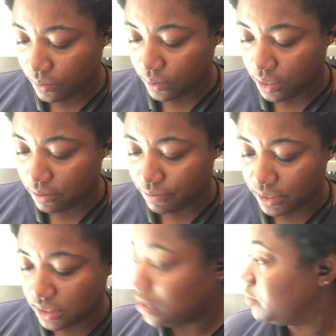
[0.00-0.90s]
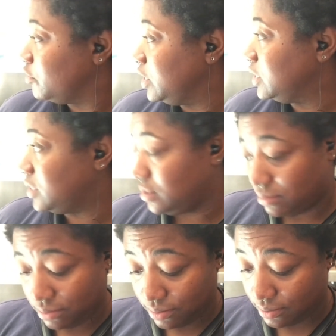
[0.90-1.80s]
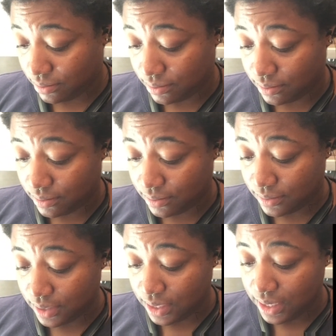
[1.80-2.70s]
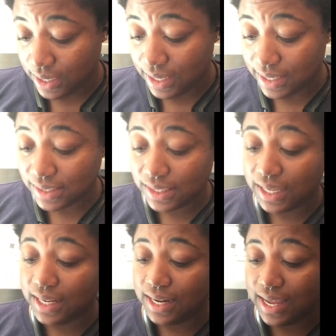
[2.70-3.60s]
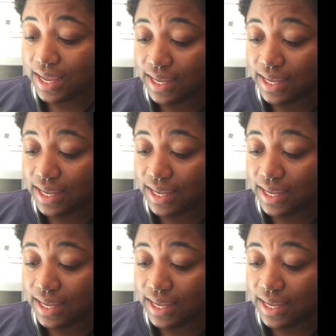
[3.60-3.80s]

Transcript: And for some reason, it's saying that